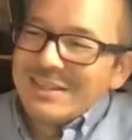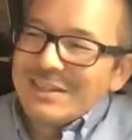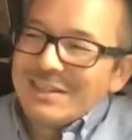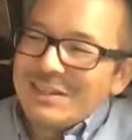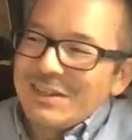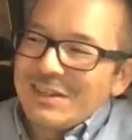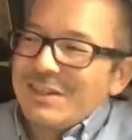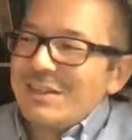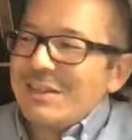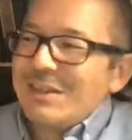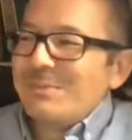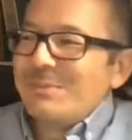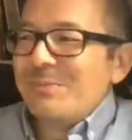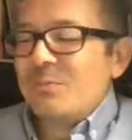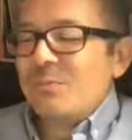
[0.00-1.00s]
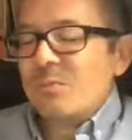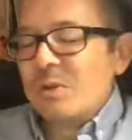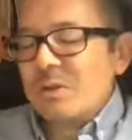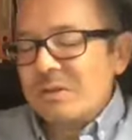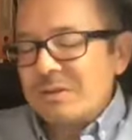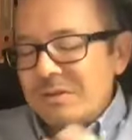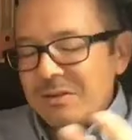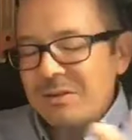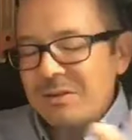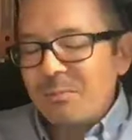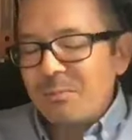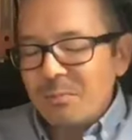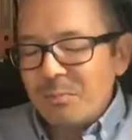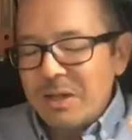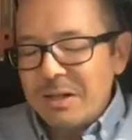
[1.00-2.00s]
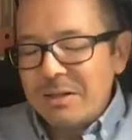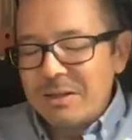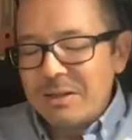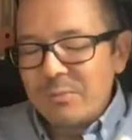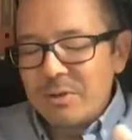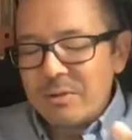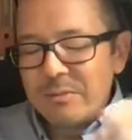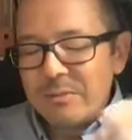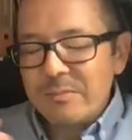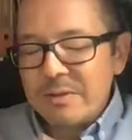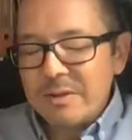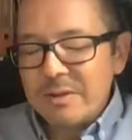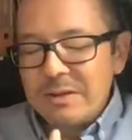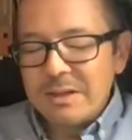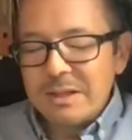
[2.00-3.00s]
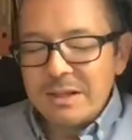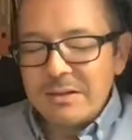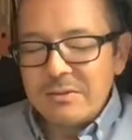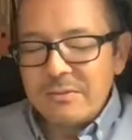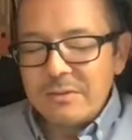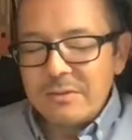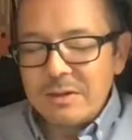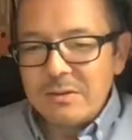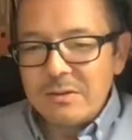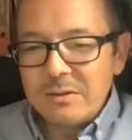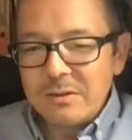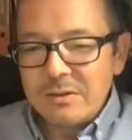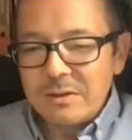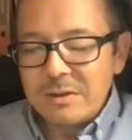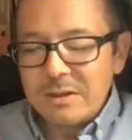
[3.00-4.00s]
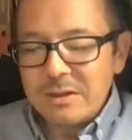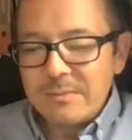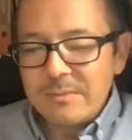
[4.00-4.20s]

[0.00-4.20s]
So the part of the problem that you have is not